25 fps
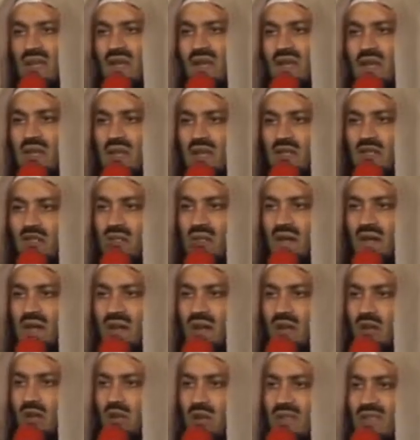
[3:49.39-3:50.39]
Allah
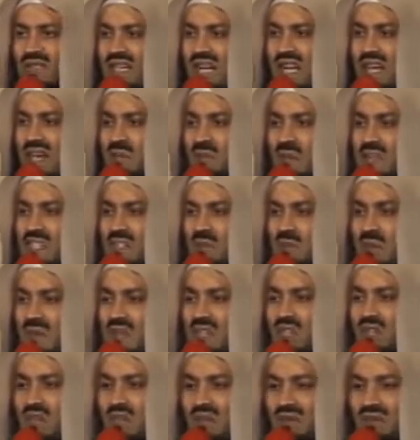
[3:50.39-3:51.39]
subhanahu wa ta'ala makes
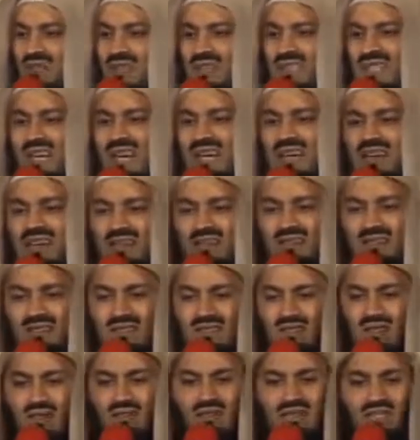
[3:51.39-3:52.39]
mention of the tyrant
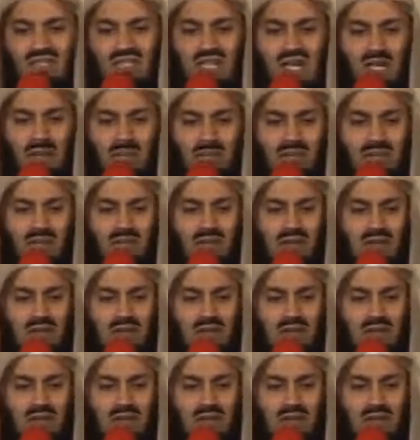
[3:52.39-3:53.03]
of the time.